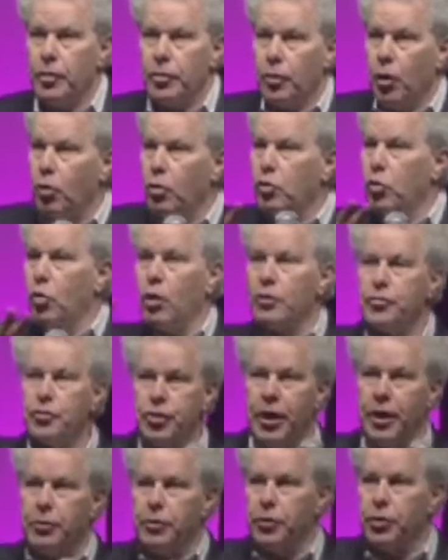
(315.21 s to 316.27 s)
no
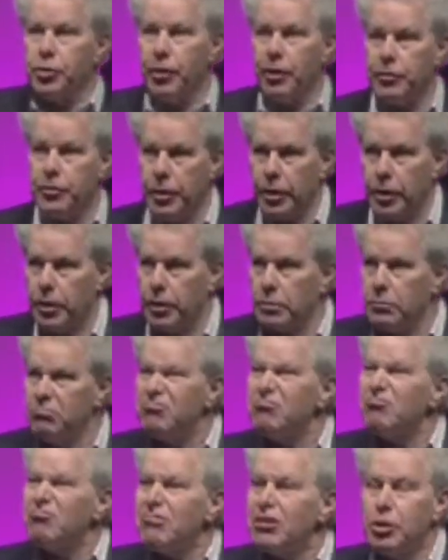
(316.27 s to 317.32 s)
cross-gender dressing,
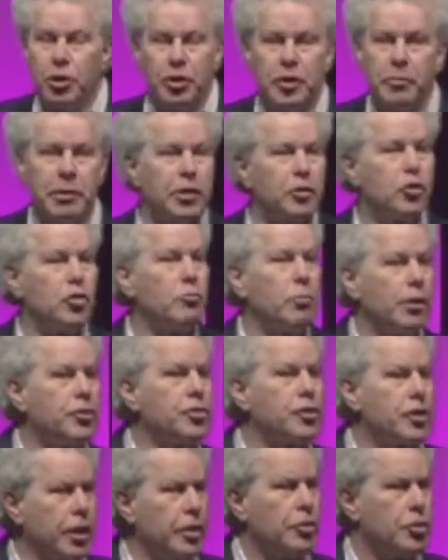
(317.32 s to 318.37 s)
couldn't be too much
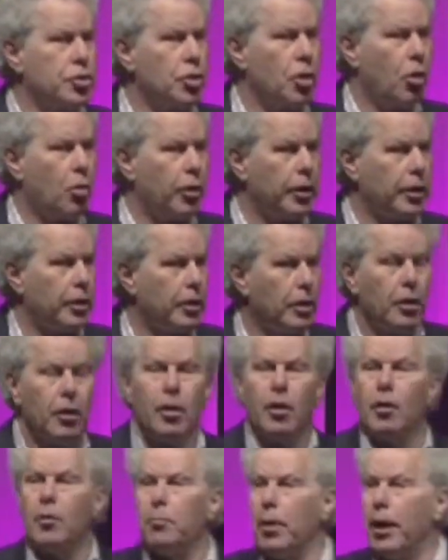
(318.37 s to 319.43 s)
skin showing,
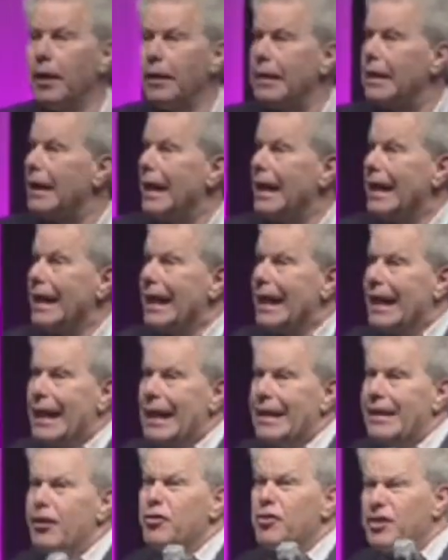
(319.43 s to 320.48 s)
but
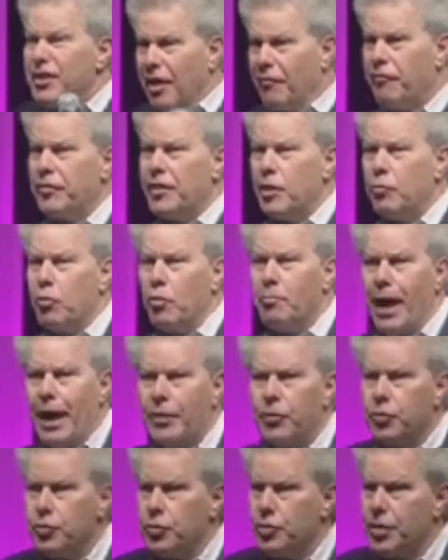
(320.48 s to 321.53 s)
there definitely were
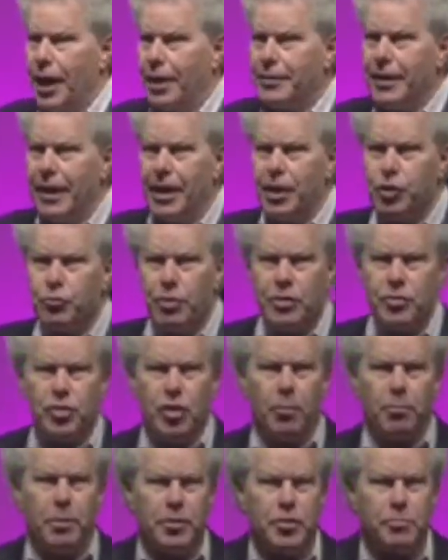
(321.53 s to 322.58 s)
managers that day dressed
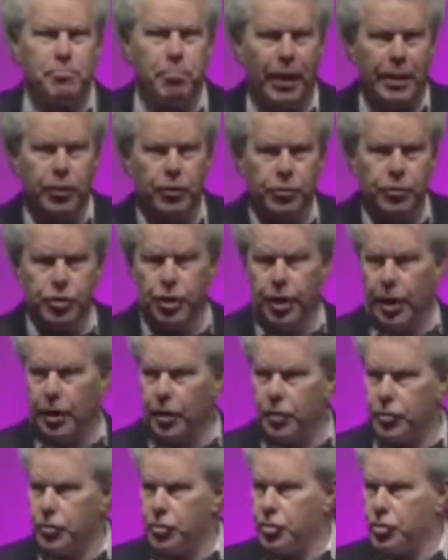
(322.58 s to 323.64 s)
up as biker
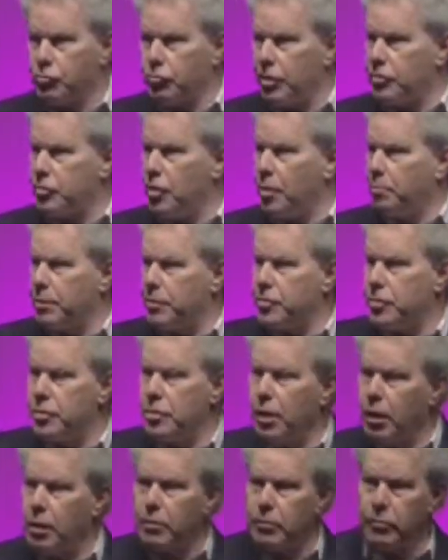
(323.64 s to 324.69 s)
chicks, dressed up as
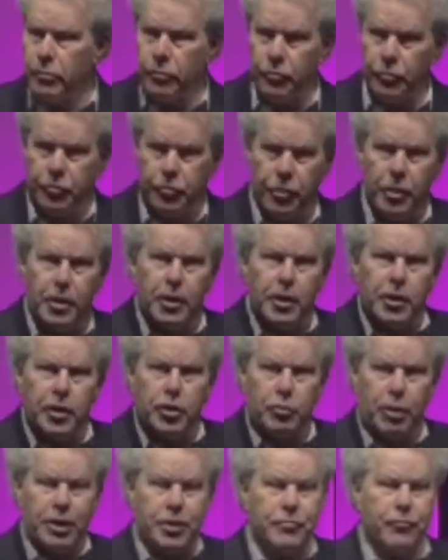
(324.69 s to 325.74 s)
nuns,
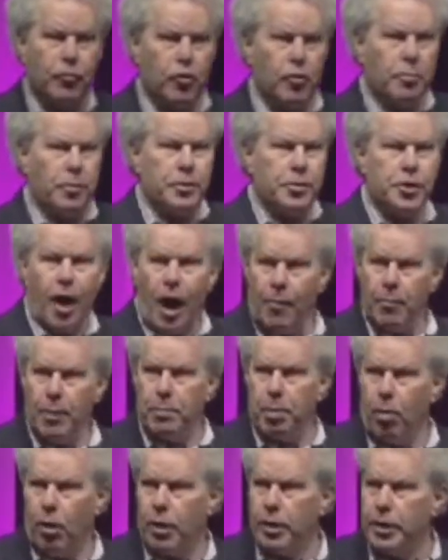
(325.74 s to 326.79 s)
dressed for a pajama
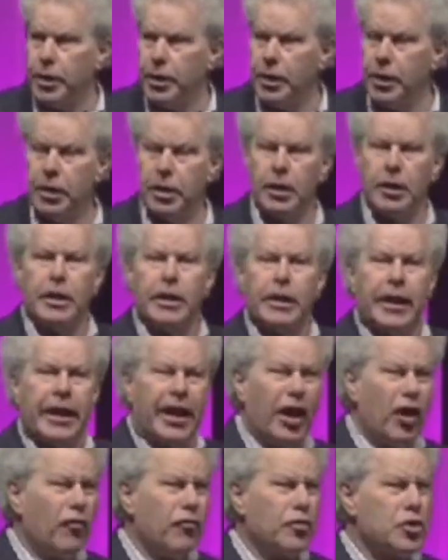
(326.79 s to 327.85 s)
party.
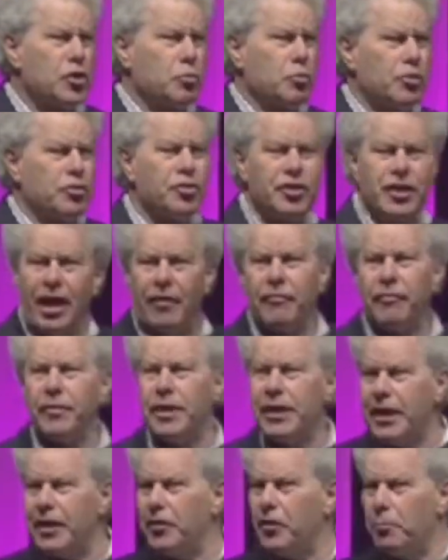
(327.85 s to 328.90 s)
Elvis was
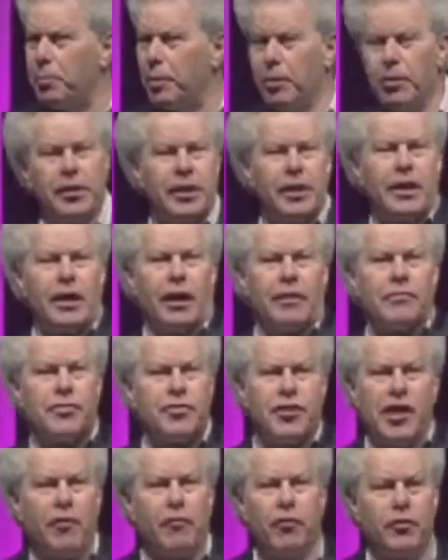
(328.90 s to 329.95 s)
definitely in the building on
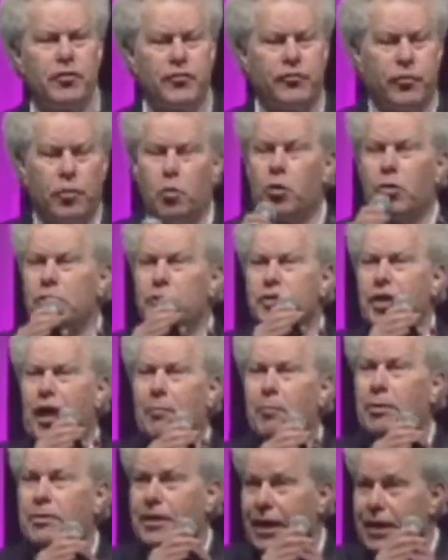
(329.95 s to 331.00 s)
several floors
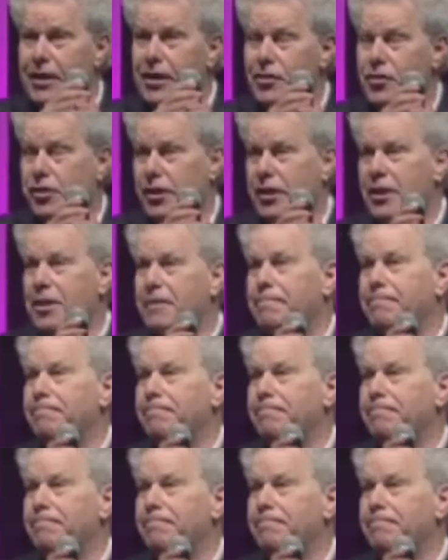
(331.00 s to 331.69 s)
simultaneously.